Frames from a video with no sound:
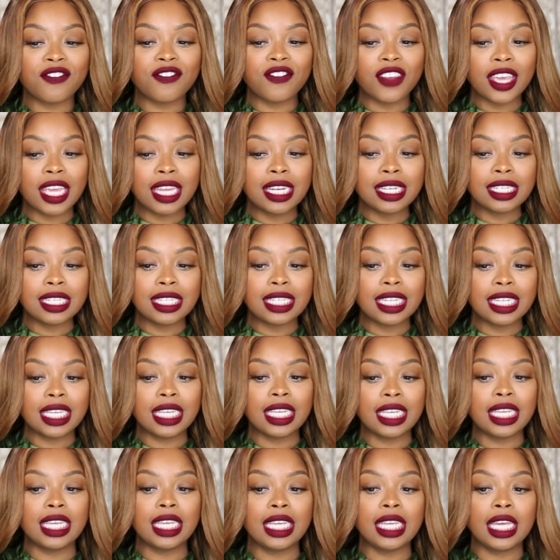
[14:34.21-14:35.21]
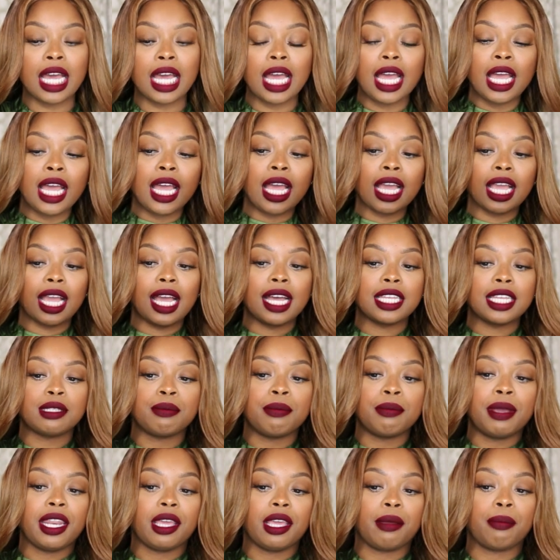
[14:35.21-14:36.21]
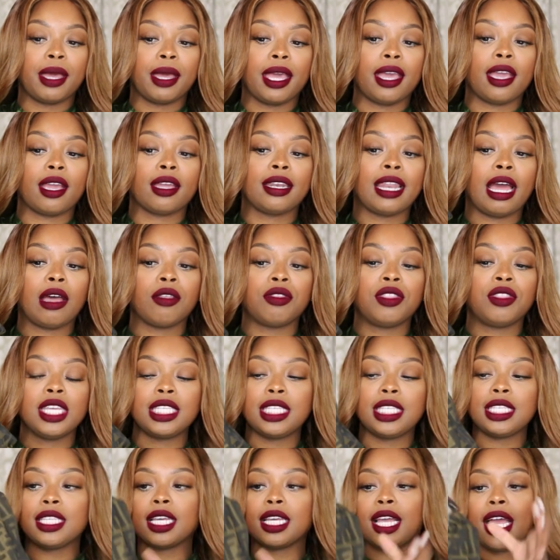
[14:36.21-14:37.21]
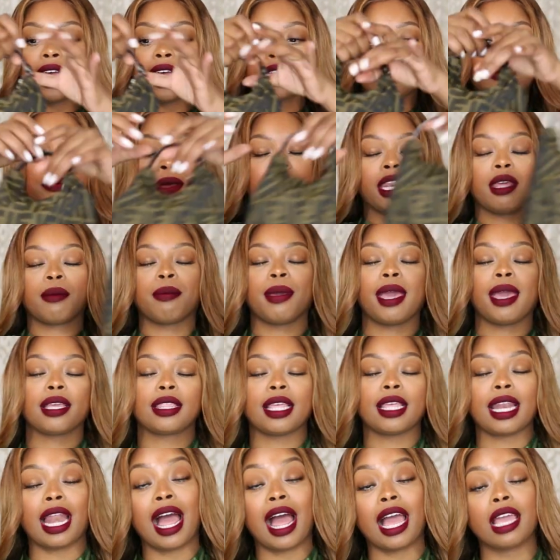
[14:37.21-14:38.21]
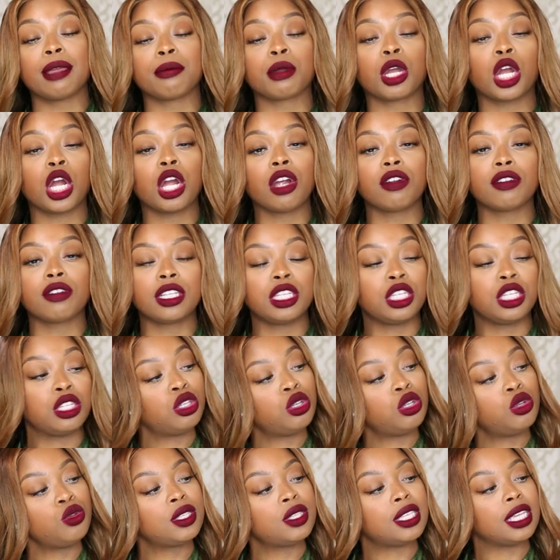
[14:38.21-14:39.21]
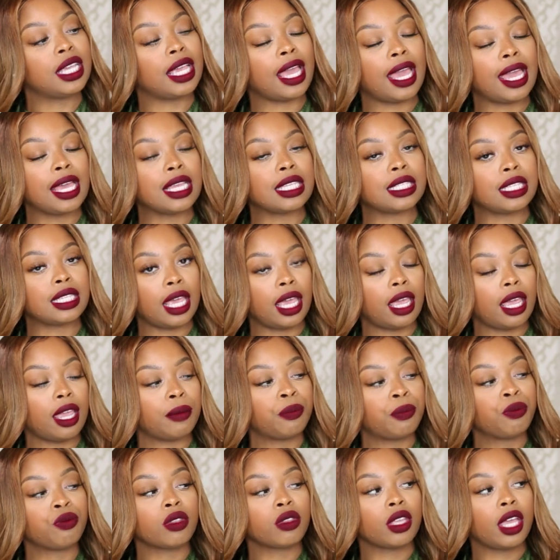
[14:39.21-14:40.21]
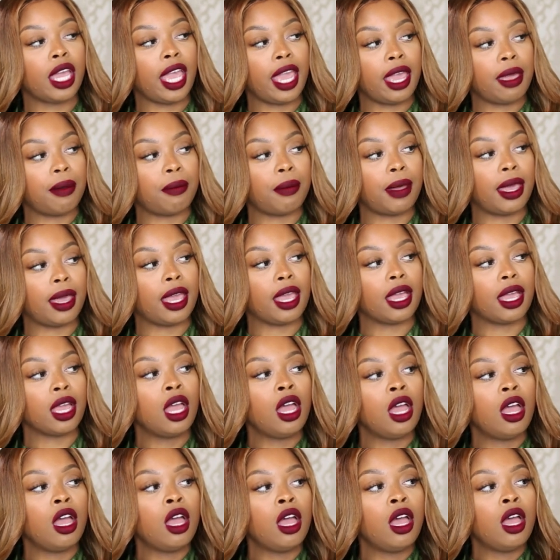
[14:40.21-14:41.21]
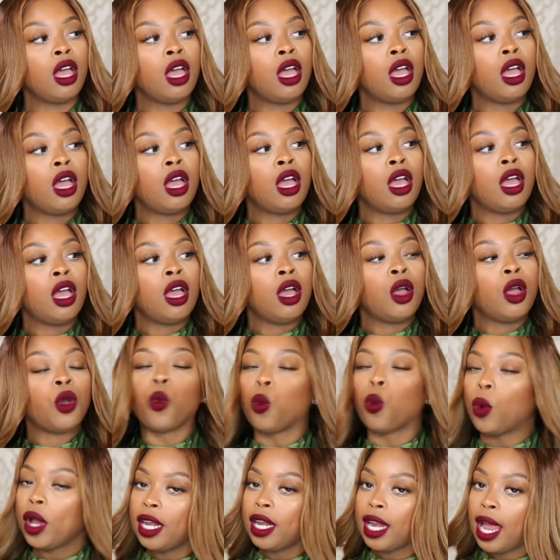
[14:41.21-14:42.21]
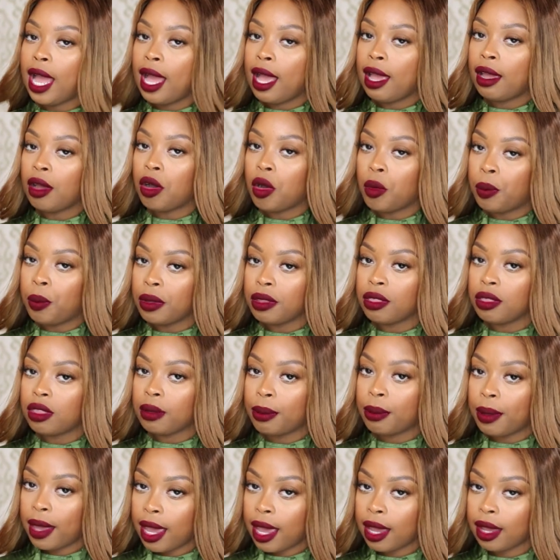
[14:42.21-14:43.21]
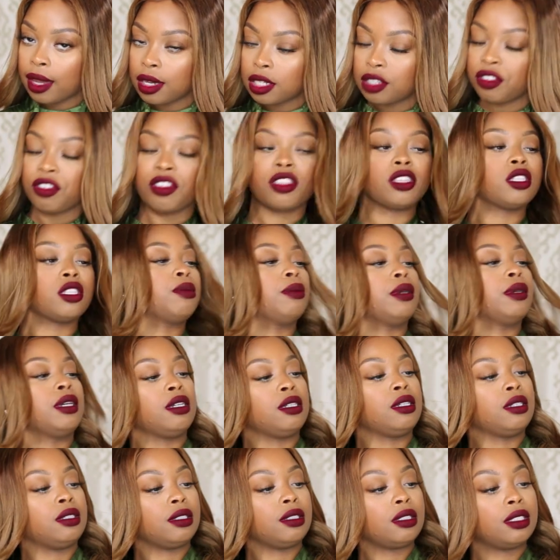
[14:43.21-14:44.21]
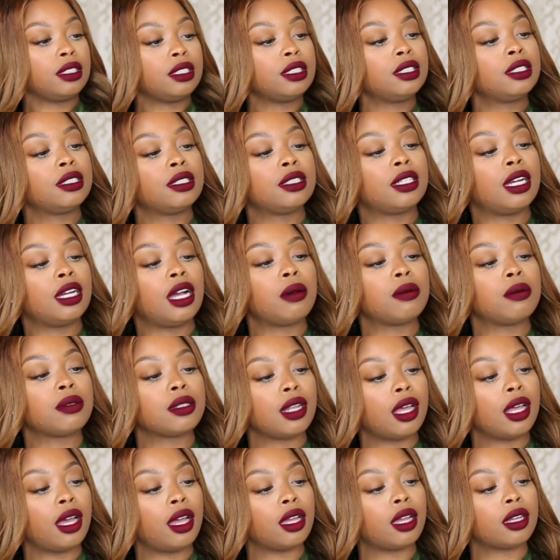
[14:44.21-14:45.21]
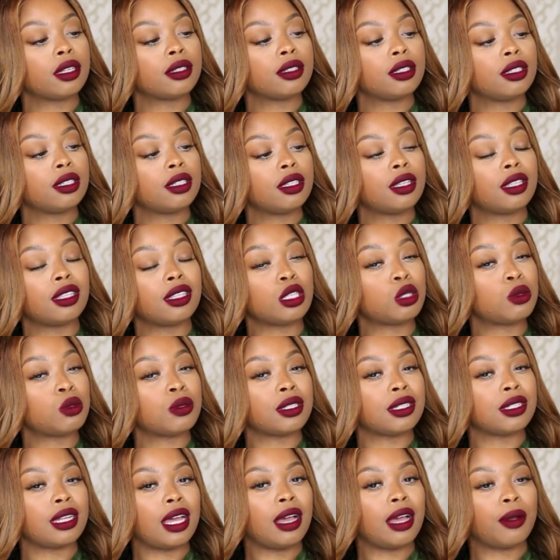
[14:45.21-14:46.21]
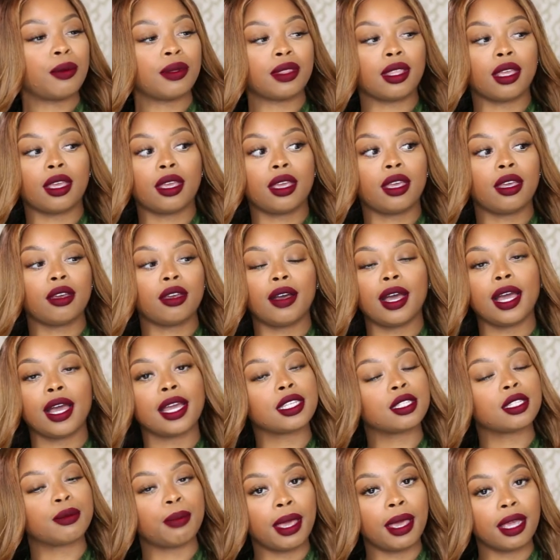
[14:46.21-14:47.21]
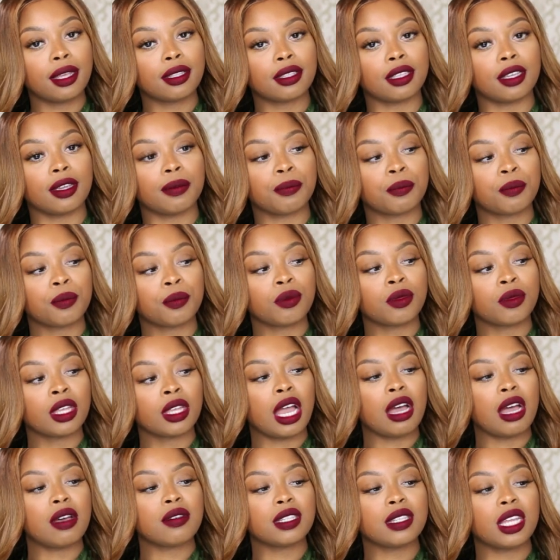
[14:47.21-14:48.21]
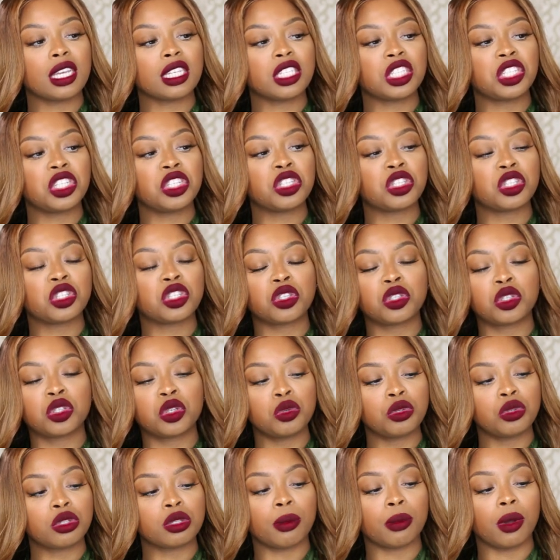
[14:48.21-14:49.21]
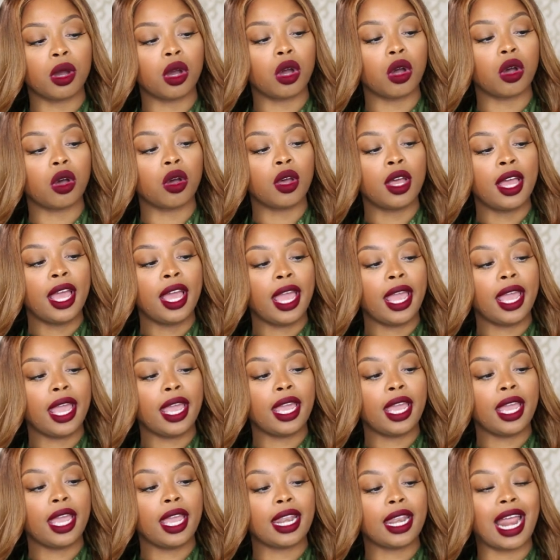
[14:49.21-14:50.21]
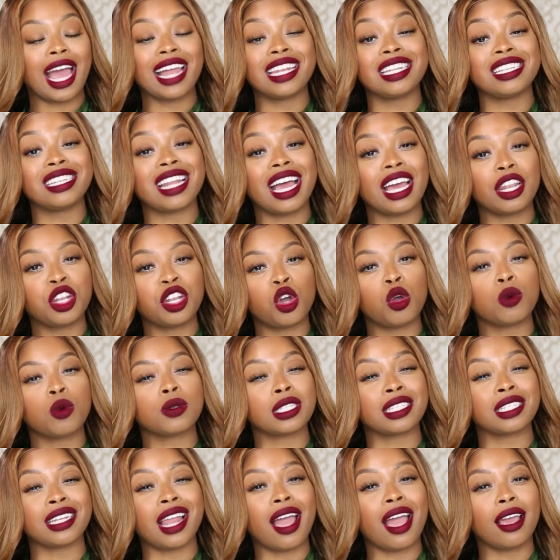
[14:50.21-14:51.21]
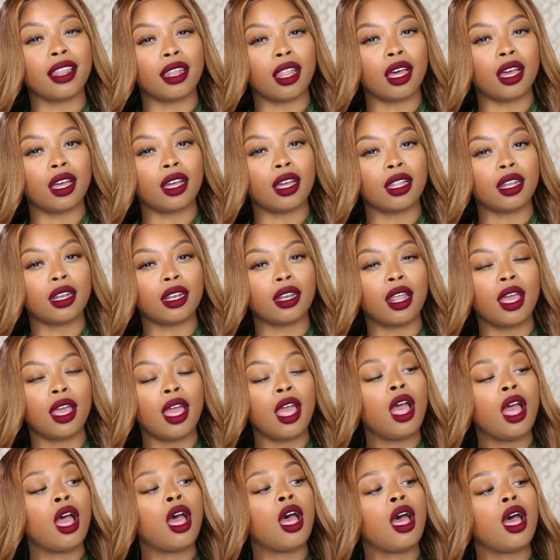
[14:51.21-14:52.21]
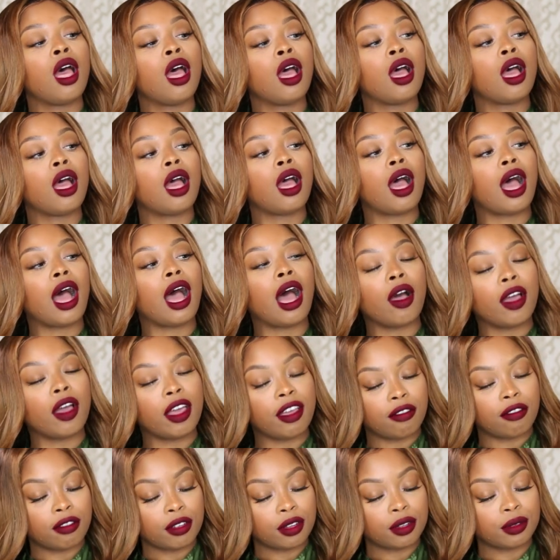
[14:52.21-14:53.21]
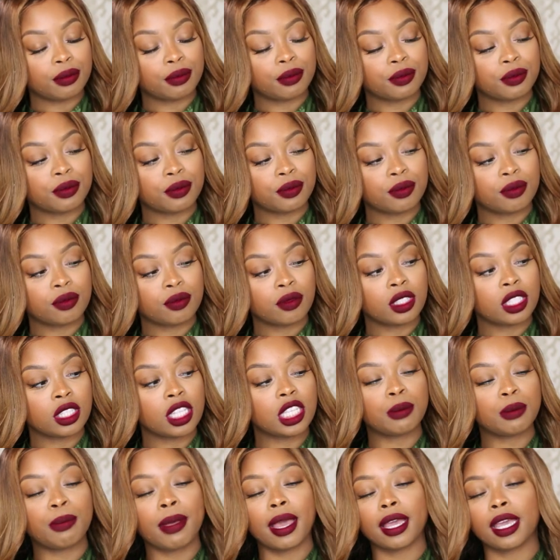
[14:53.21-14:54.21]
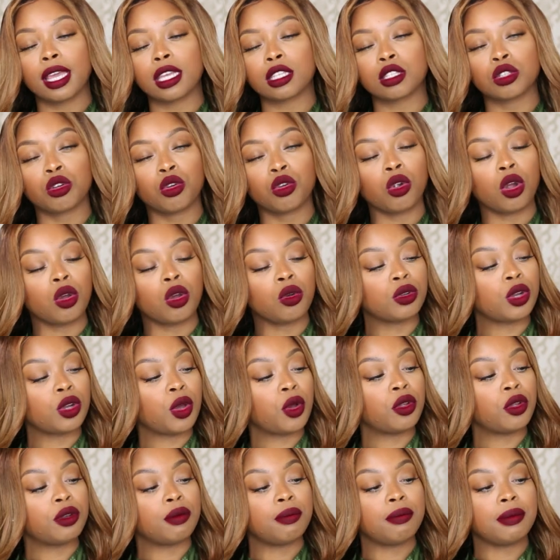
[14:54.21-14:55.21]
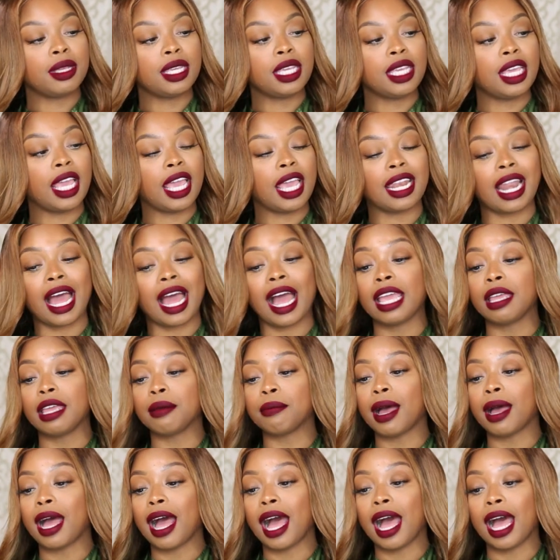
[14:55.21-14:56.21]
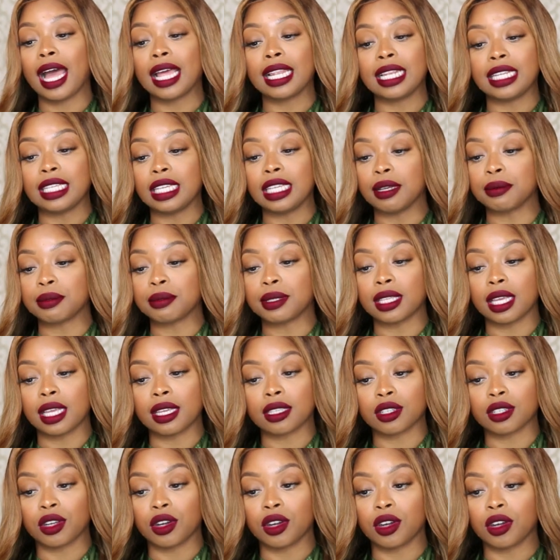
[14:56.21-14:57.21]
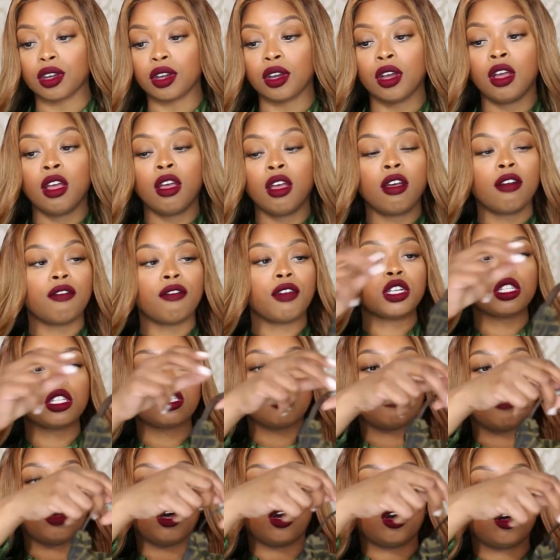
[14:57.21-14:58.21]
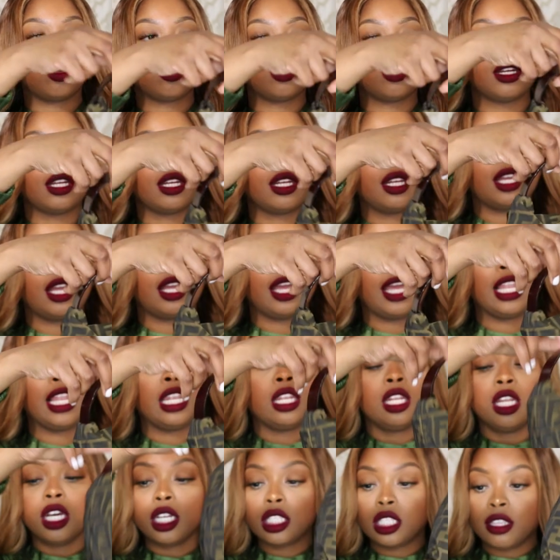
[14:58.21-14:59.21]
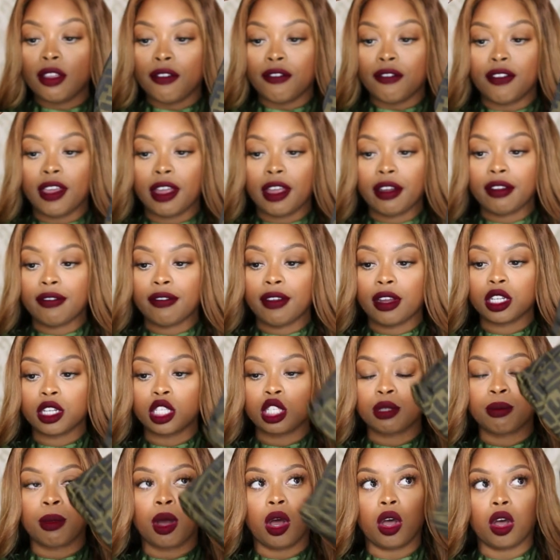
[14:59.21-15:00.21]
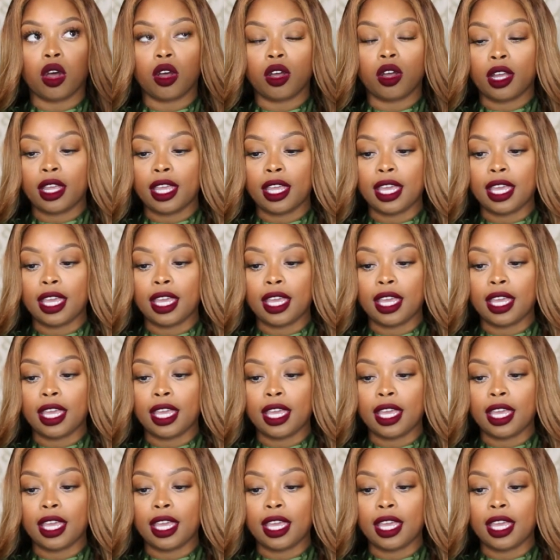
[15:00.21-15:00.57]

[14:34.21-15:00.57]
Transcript: Fendi cosmetic bag. Now, this is a cosmetic bag that I am currently using as a handbag. When I opened the package for this bag, I was like, this was not what the hell I expected. I was like, she's too small, and I did not know it was nylon. However, this bag has grown on me, and I am highly obsessed, girl. First of all, It looks very, very small.